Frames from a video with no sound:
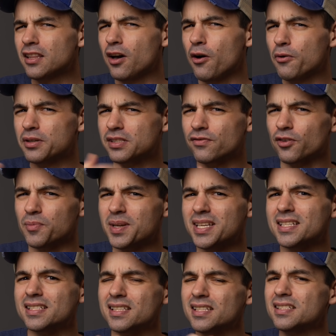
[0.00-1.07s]
though is for me
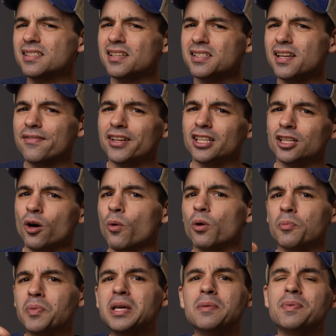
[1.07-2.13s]
is this does have a
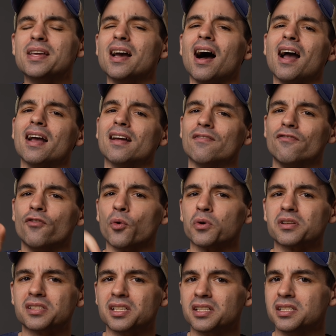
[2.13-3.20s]
lower P P I at four
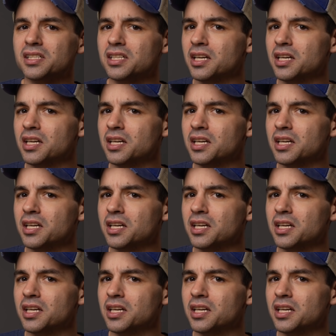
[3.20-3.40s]
sixty